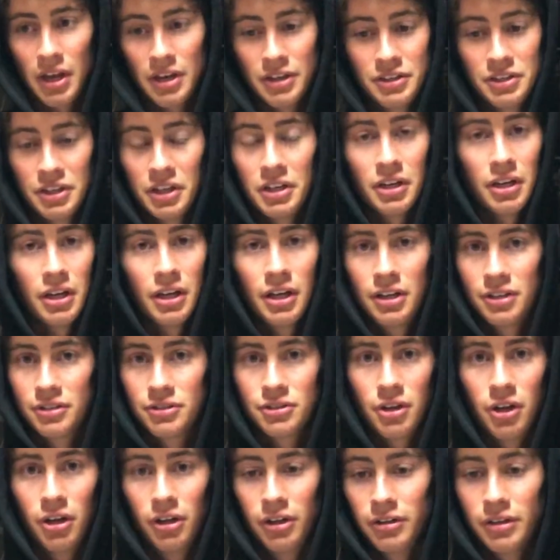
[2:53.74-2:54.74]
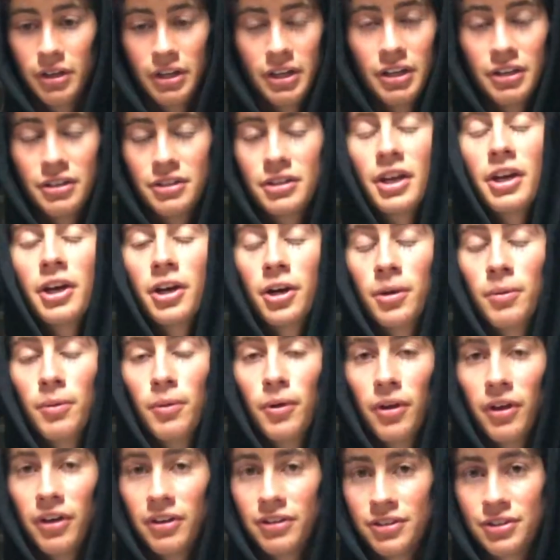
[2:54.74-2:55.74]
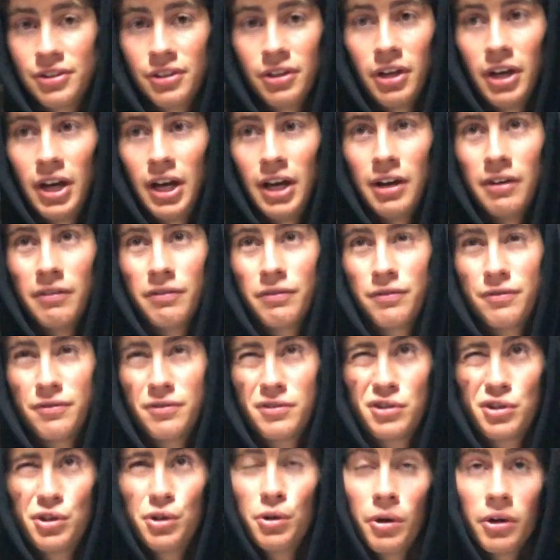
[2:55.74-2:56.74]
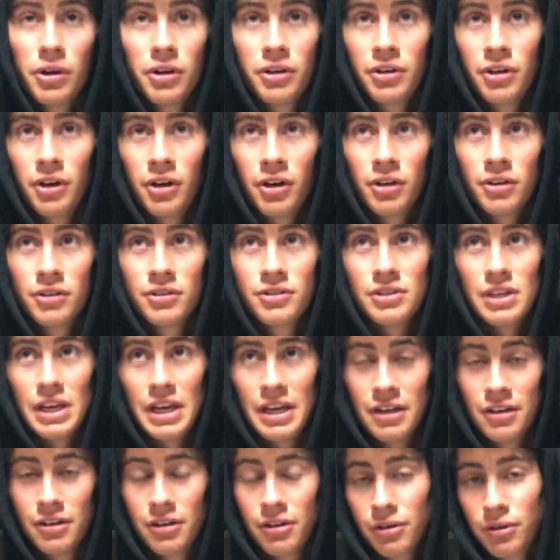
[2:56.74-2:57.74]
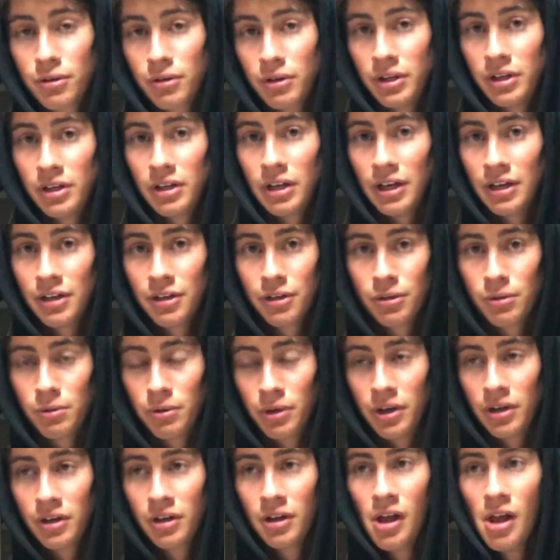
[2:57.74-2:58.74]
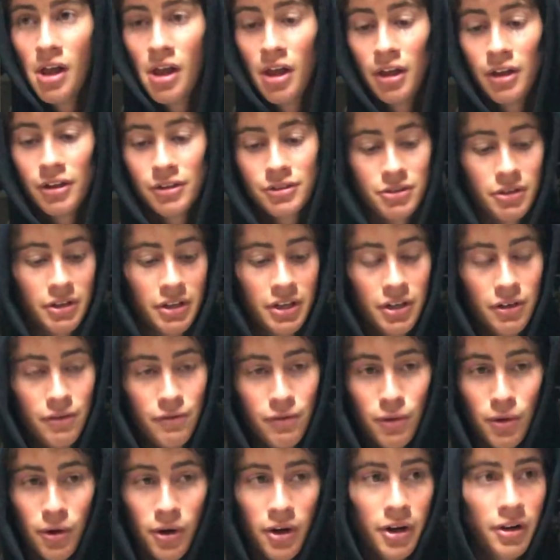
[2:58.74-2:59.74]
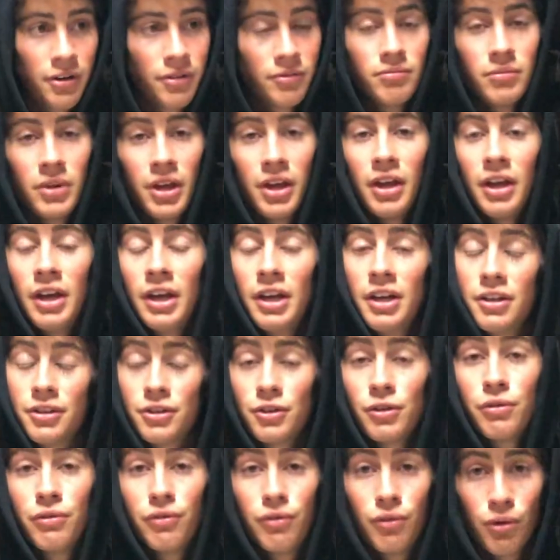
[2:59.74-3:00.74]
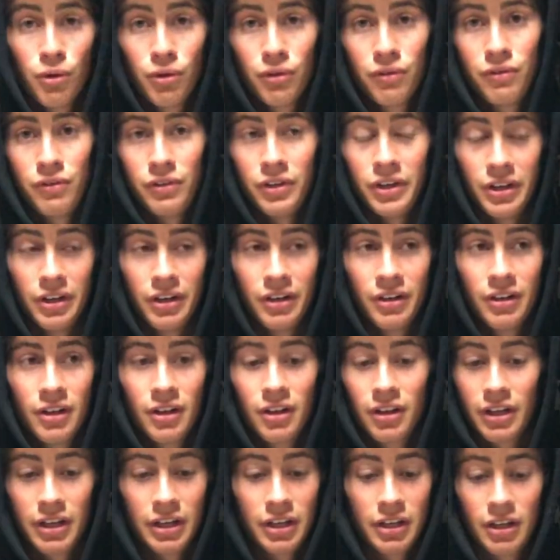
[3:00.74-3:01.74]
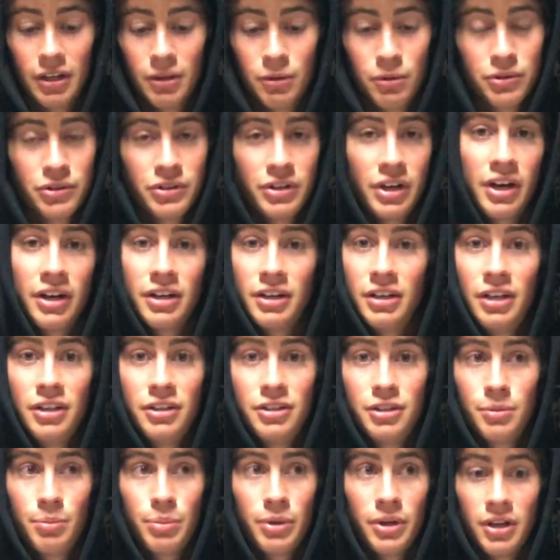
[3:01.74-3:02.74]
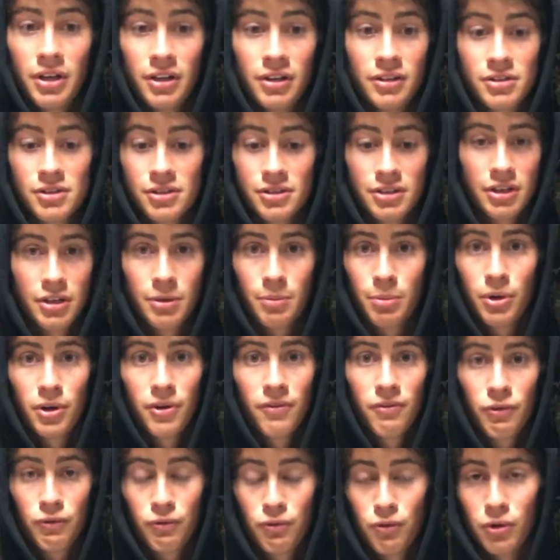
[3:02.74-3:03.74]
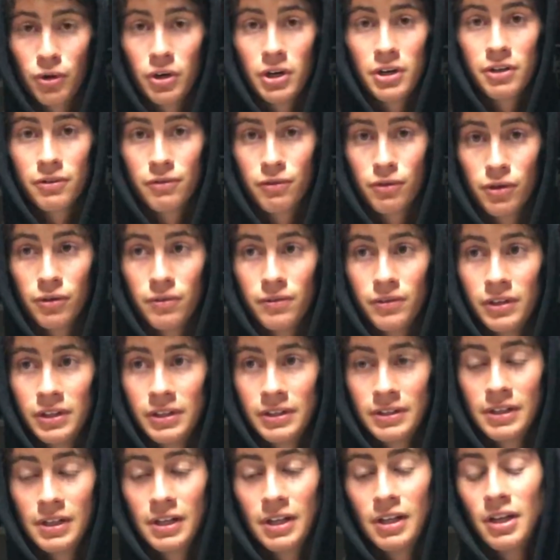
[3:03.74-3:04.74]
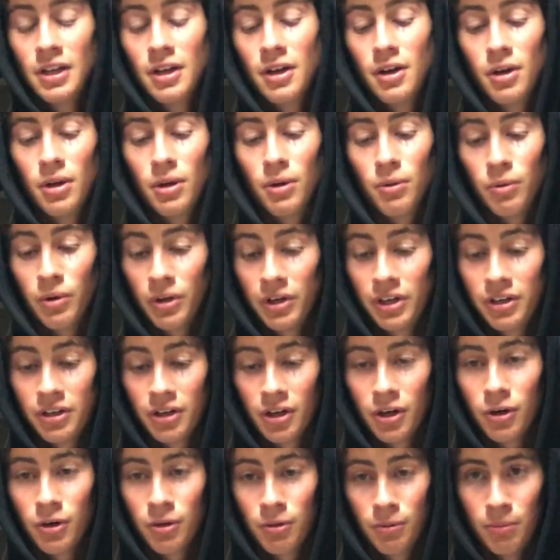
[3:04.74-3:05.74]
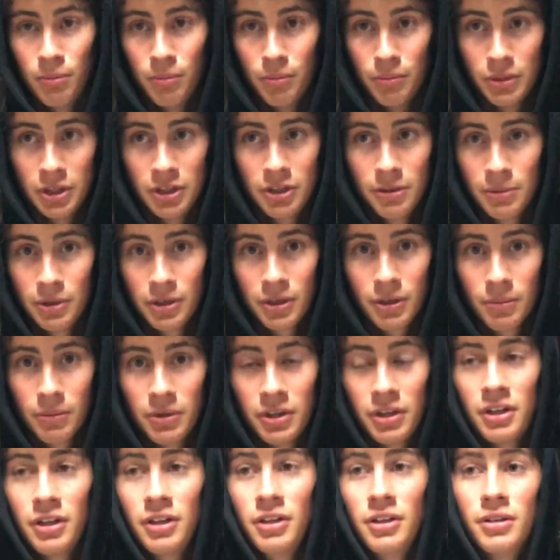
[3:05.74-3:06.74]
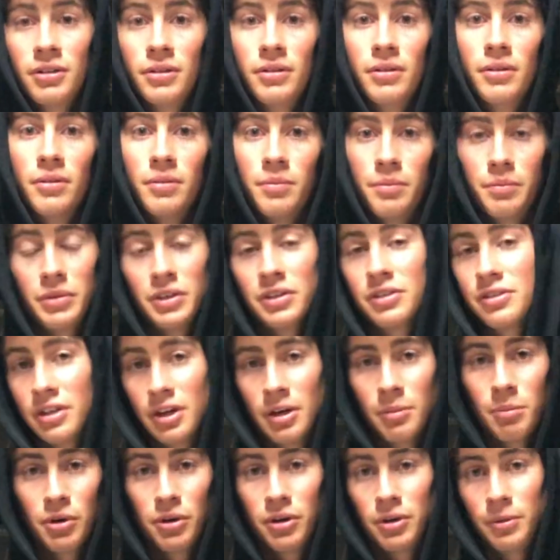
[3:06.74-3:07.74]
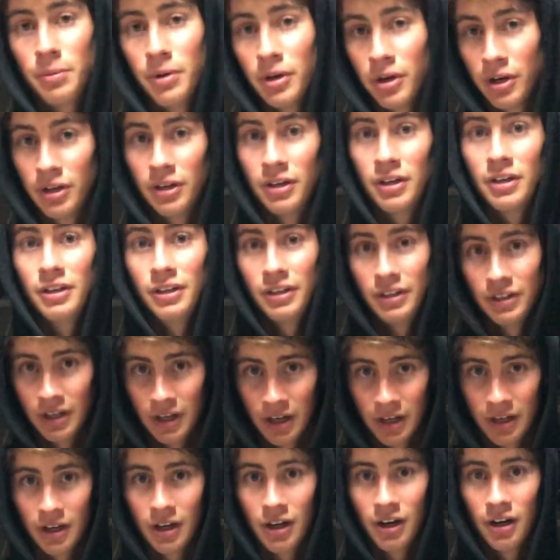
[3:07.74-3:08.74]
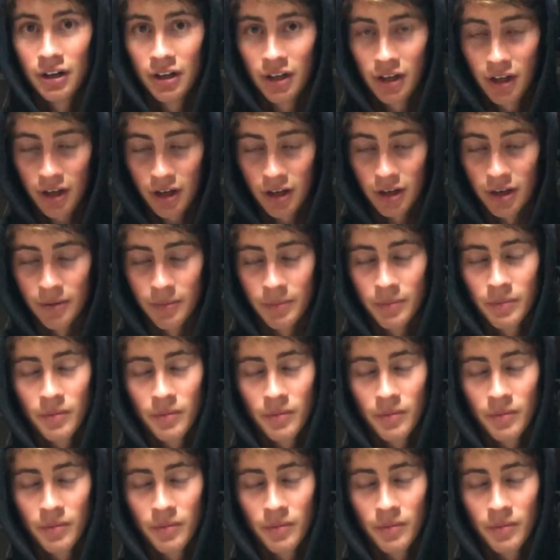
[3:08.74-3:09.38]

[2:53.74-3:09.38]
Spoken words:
Didn't hit it solid, hit it terrible. Still have 200 yards into the green, into the wind. So I hit a 4-iron, hit it to 4 feet. Like, it was not an easy pin, just hit a perfect 4-iron to 4 feet. What do you know, me being me, missed that birdie putt yet again.